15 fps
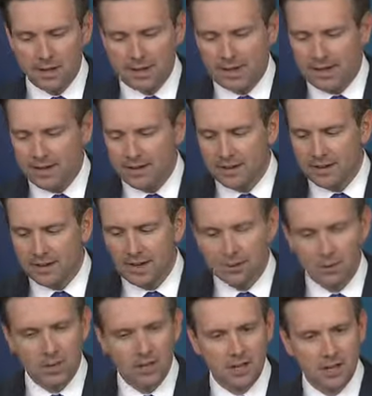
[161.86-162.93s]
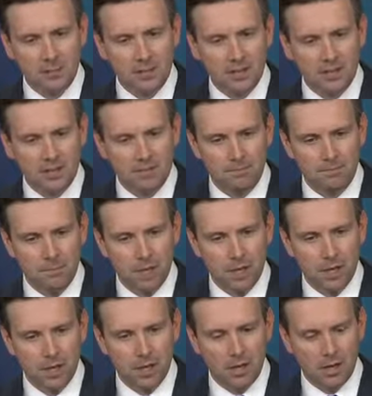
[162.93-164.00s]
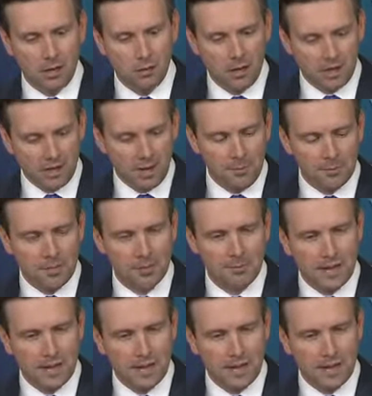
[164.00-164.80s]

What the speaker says: And again, when it comes to